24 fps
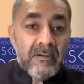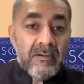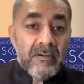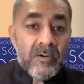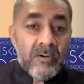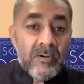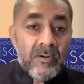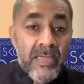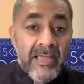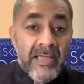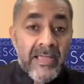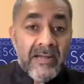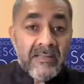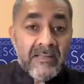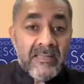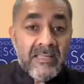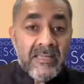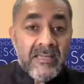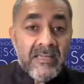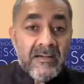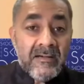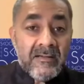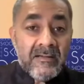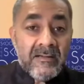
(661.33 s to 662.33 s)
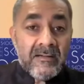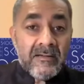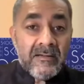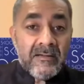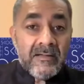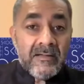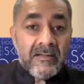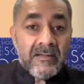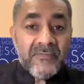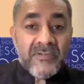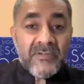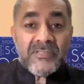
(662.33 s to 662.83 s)
Looking at
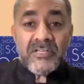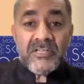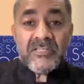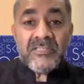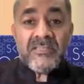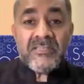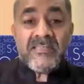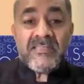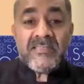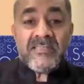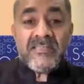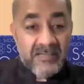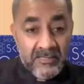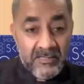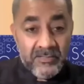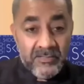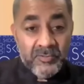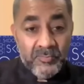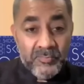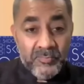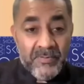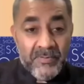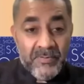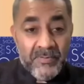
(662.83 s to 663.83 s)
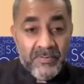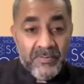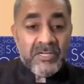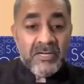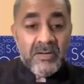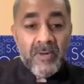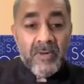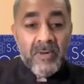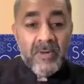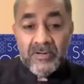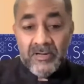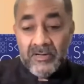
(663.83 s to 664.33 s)
the infrastructure sector, you mentioned
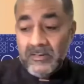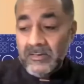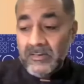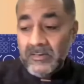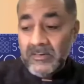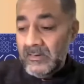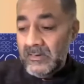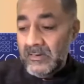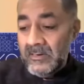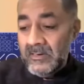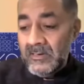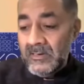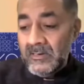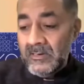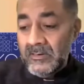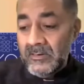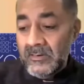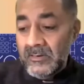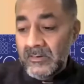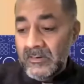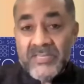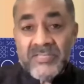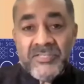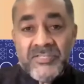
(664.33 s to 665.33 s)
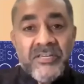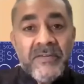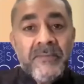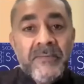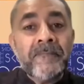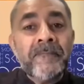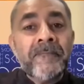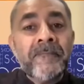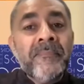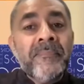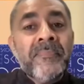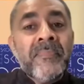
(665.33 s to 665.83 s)
about it, Umesh ji.